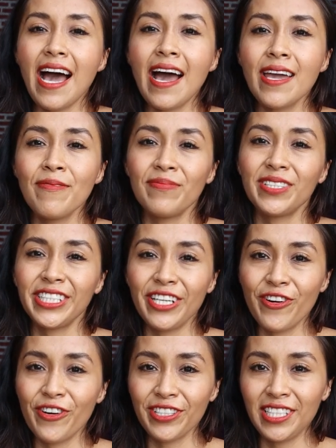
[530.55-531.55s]
I'm
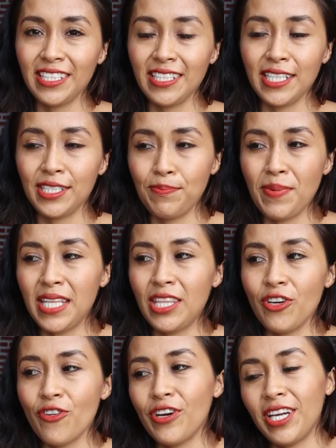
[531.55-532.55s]
recording this
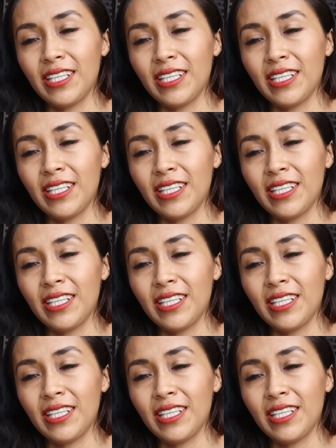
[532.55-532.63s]
video